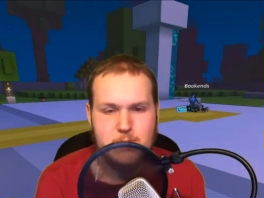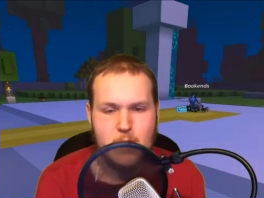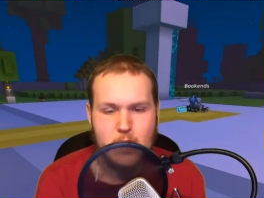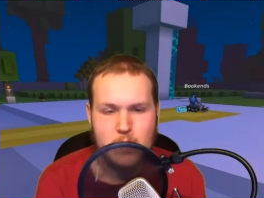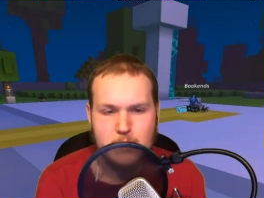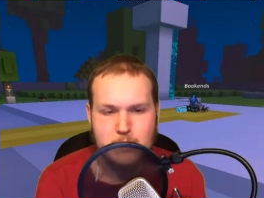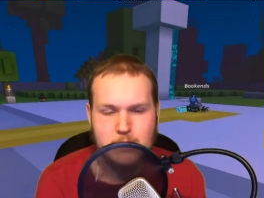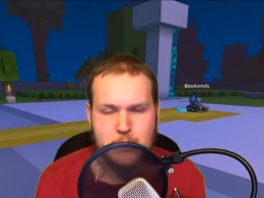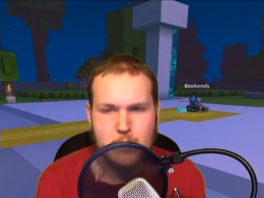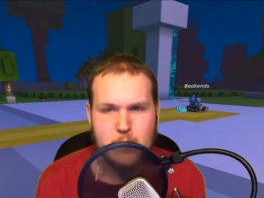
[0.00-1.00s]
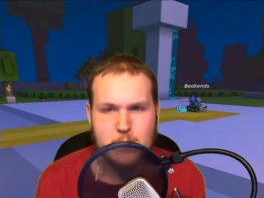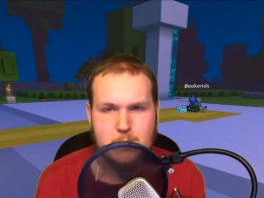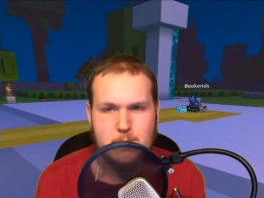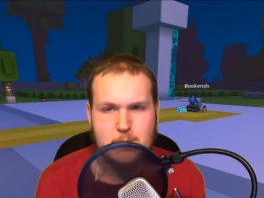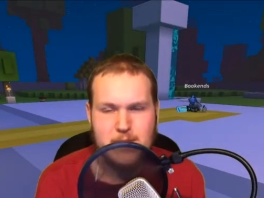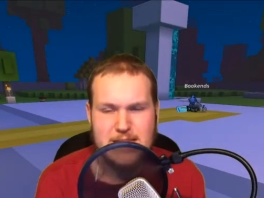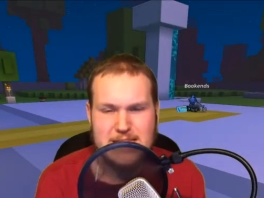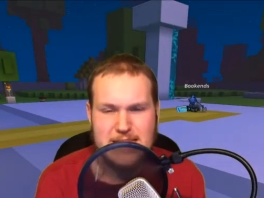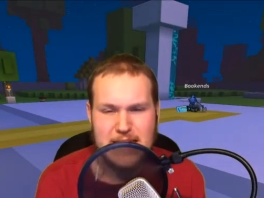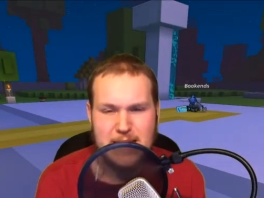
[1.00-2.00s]
all your
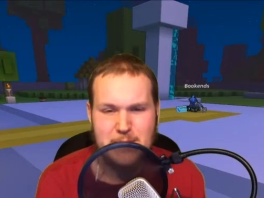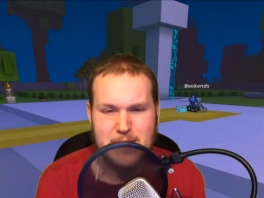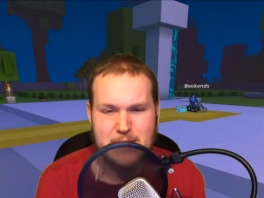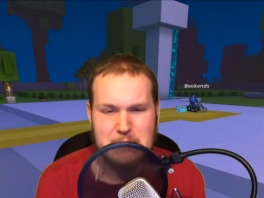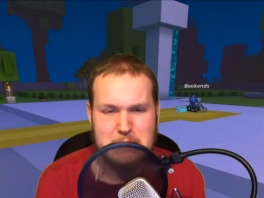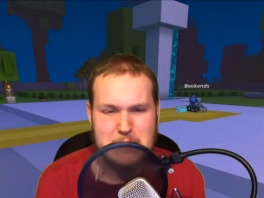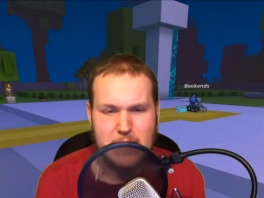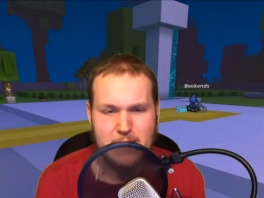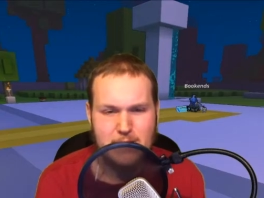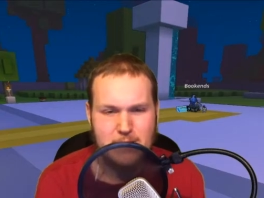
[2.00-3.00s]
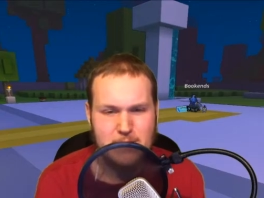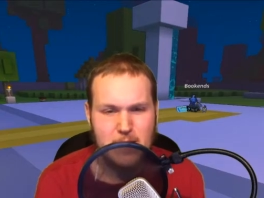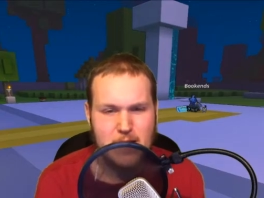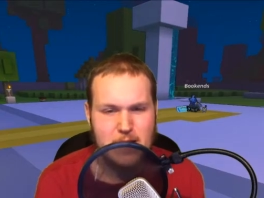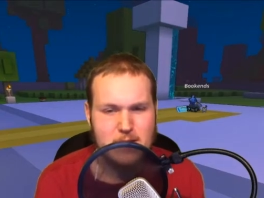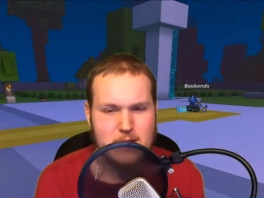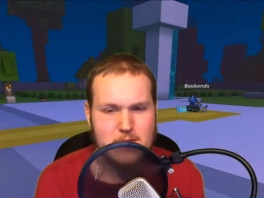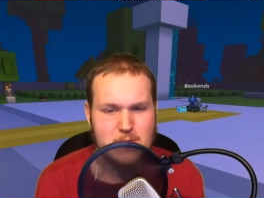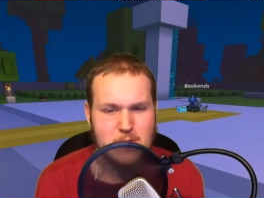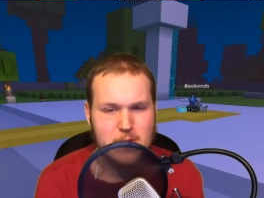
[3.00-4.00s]
PC gaming life, right?
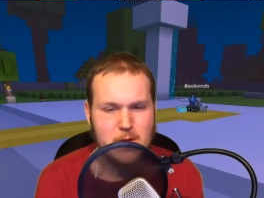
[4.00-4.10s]
Somewhere mm, on there.